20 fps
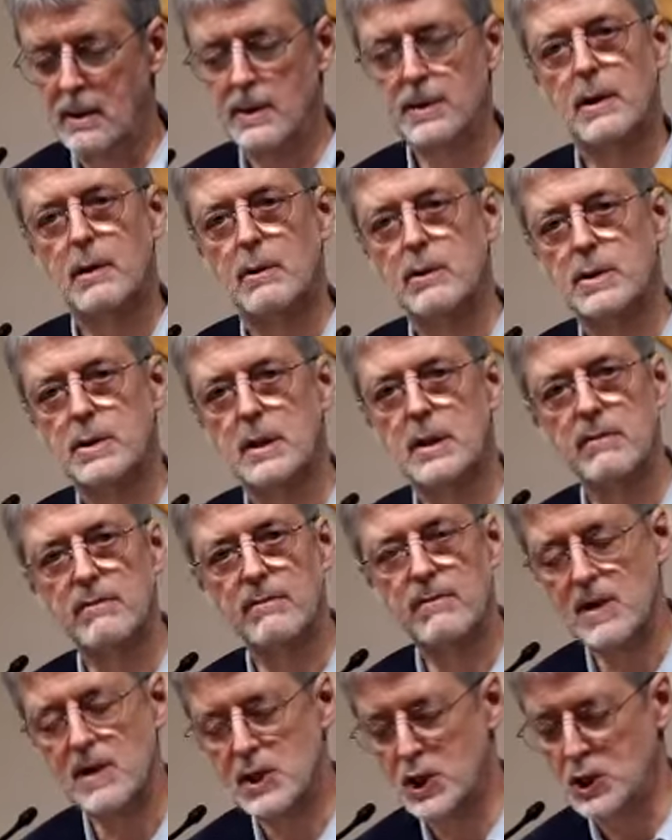that there is a
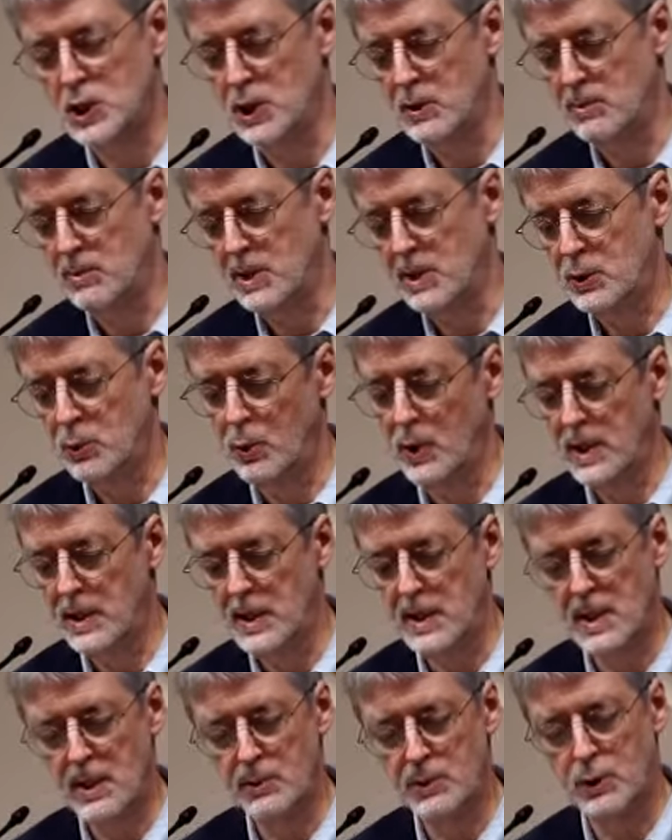division
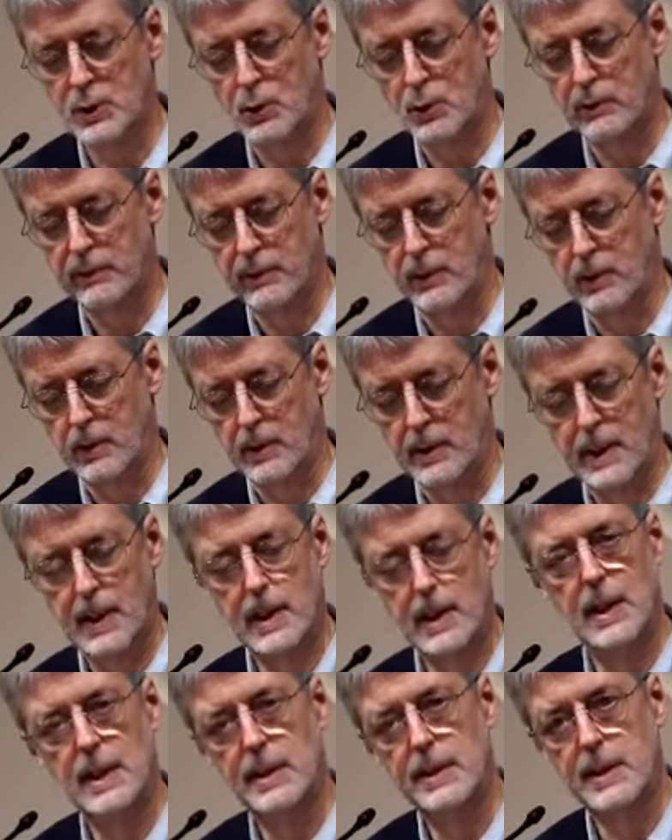between the observer
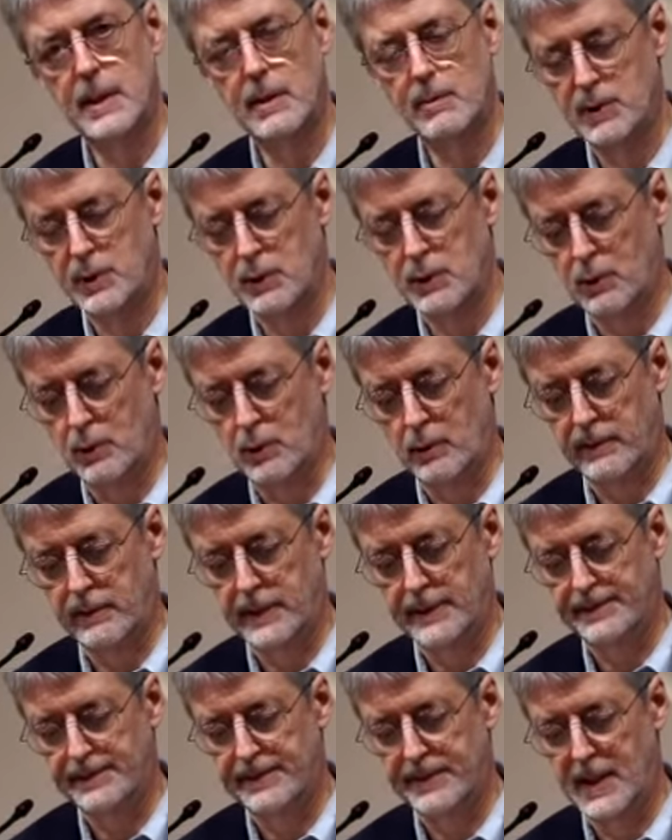and the observed.